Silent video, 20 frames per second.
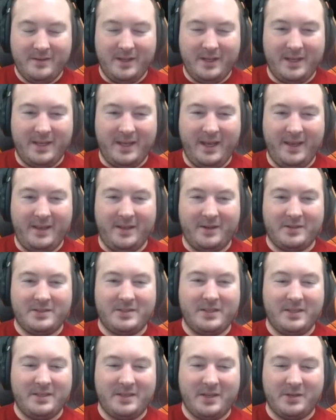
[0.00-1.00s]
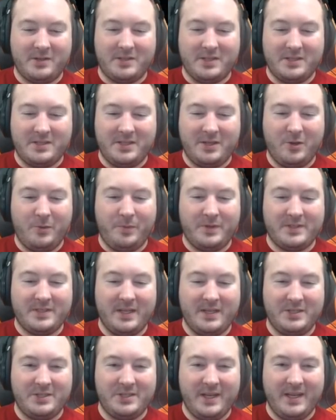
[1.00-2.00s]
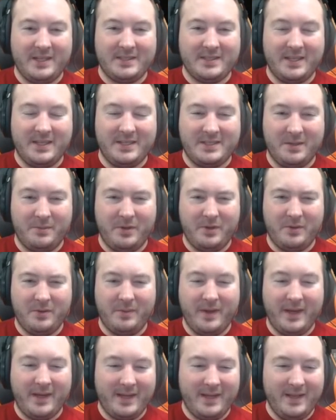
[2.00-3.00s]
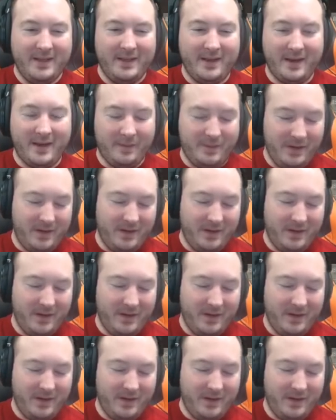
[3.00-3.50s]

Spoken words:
like there's a 0% chance that he's gonna be able to make it in there. I